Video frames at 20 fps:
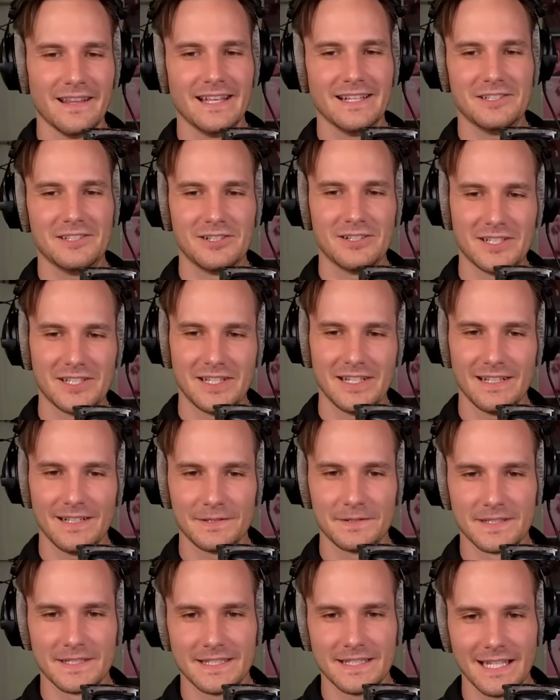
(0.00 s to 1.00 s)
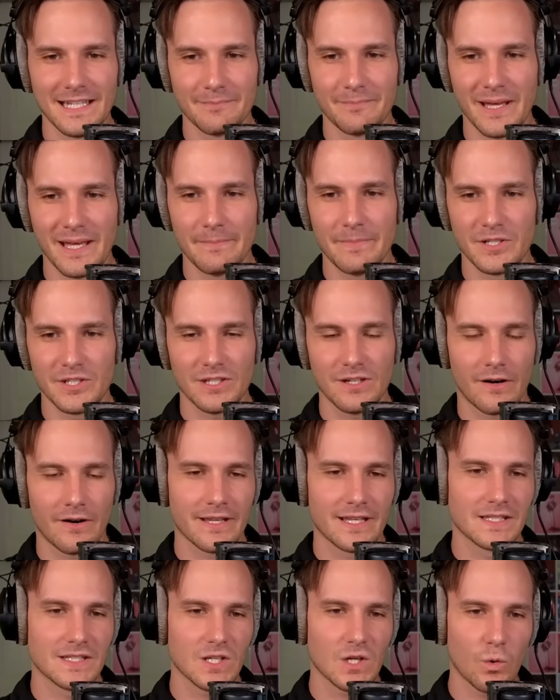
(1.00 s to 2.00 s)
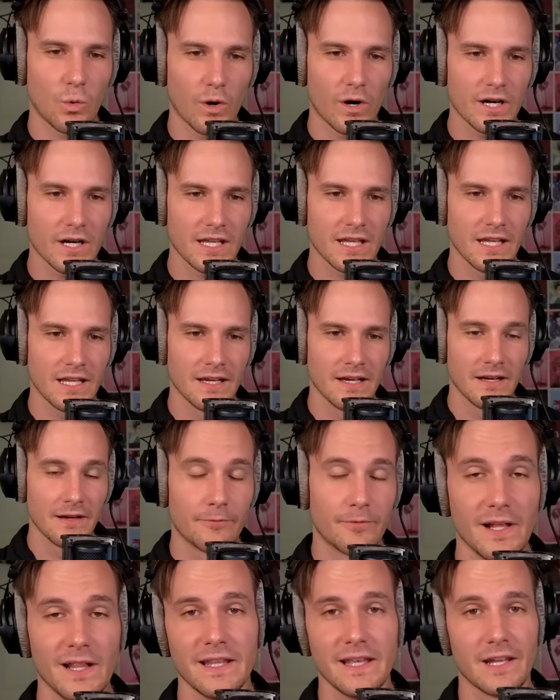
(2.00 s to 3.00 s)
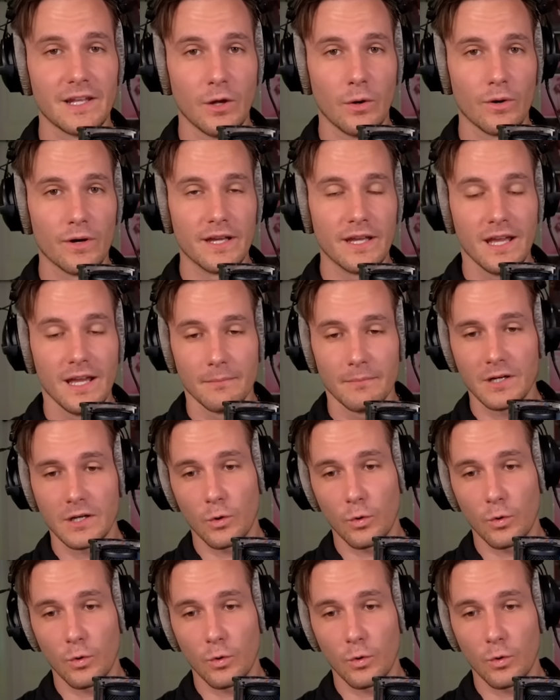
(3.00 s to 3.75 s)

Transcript: Let your children sing Baby Shark. It's quirky. Really annoying, but